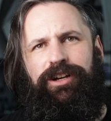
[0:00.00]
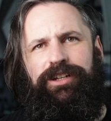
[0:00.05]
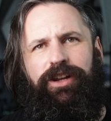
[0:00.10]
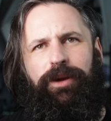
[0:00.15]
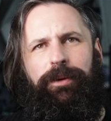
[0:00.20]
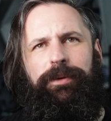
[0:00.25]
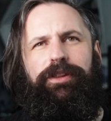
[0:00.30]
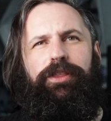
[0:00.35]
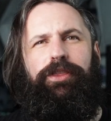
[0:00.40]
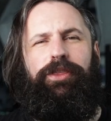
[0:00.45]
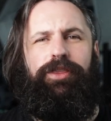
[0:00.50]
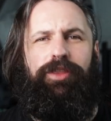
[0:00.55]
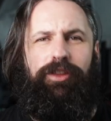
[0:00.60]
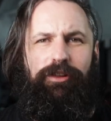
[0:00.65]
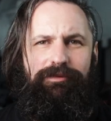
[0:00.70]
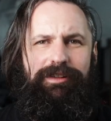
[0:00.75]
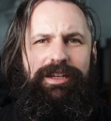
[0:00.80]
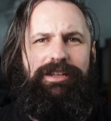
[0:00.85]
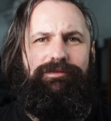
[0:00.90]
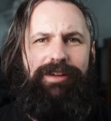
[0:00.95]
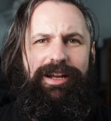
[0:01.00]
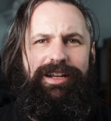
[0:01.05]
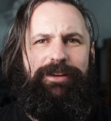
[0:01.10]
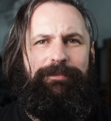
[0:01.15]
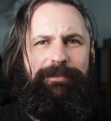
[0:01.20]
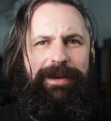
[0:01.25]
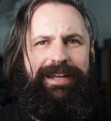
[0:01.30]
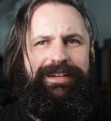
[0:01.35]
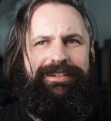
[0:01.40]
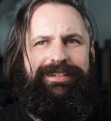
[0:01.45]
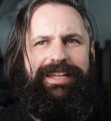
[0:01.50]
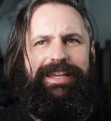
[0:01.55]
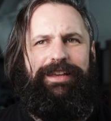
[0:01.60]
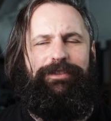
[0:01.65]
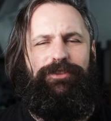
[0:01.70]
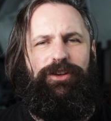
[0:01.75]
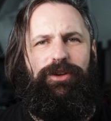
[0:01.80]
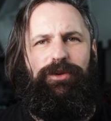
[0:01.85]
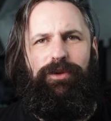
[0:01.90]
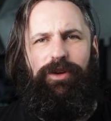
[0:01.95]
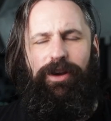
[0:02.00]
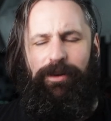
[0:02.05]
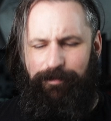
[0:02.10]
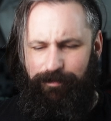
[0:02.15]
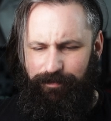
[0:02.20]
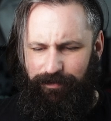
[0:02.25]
and I would thoroughly recommend, if you